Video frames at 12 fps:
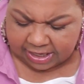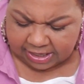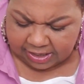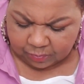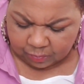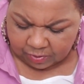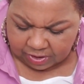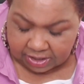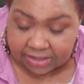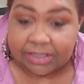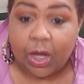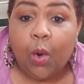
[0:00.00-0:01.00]
It
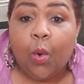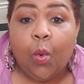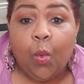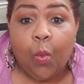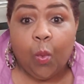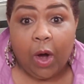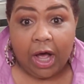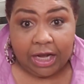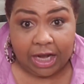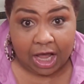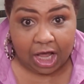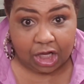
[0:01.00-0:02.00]
was
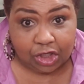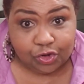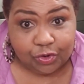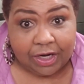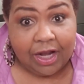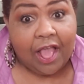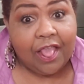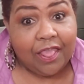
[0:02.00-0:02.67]
$135